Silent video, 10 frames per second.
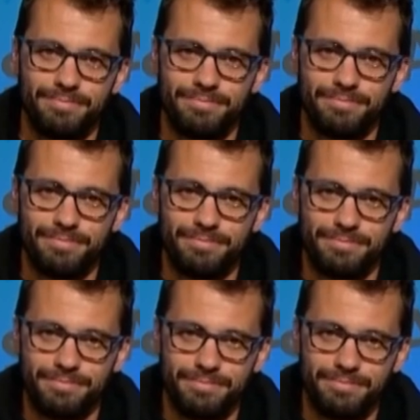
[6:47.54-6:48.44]

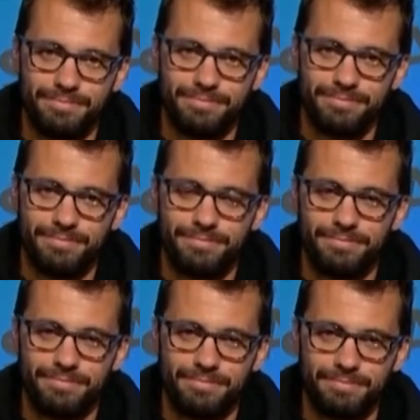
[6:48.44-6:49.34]

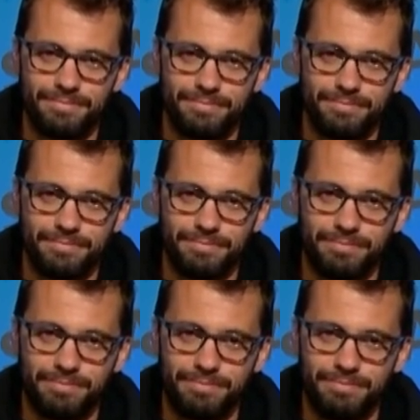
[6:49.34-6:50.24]

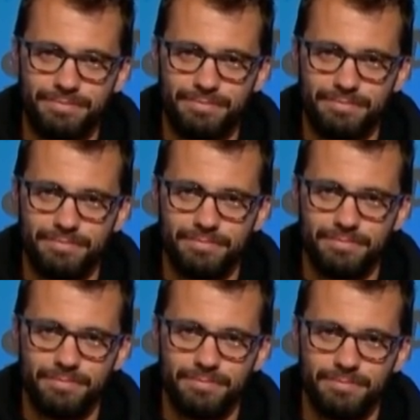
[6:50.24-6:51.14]

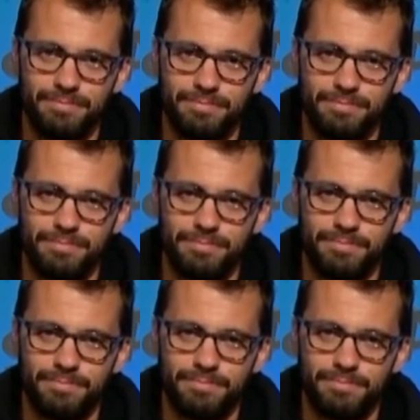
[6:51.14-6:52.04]

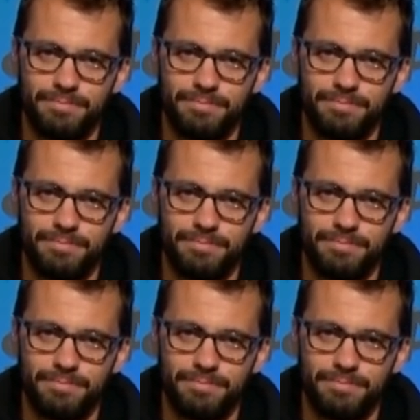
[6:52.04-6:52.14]
(not speaking)